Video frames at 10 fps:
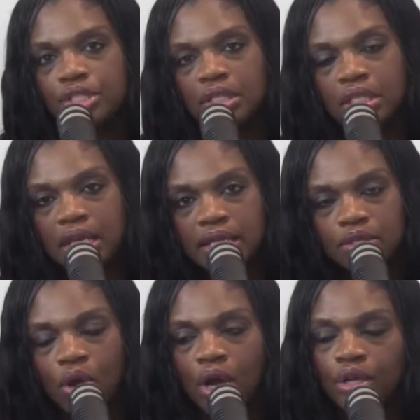to the
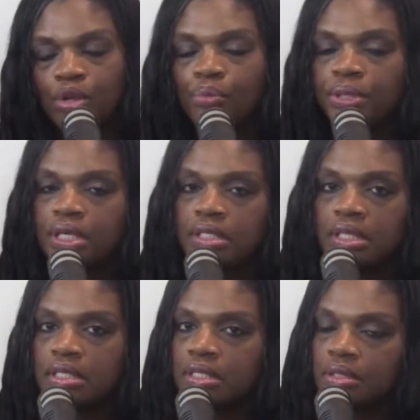next article, because
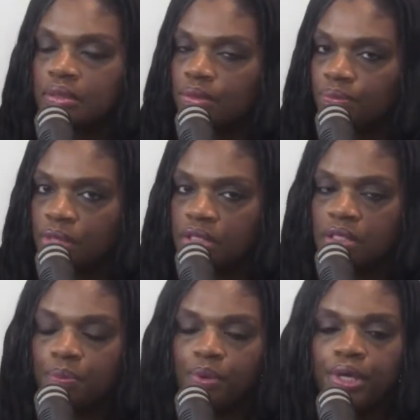this is this
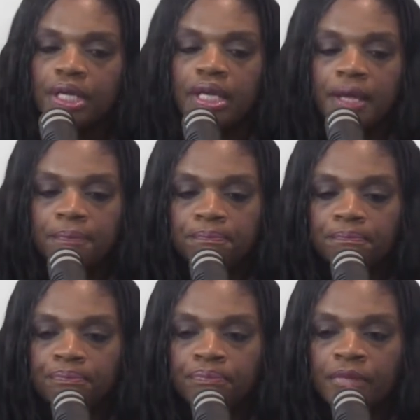is pretty. Um,
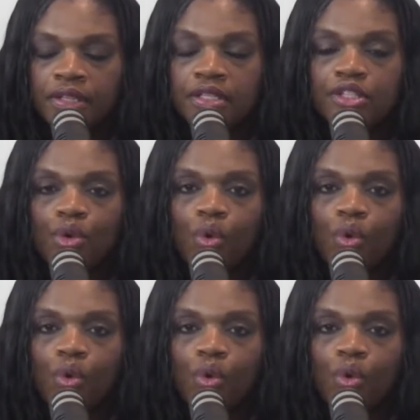this is a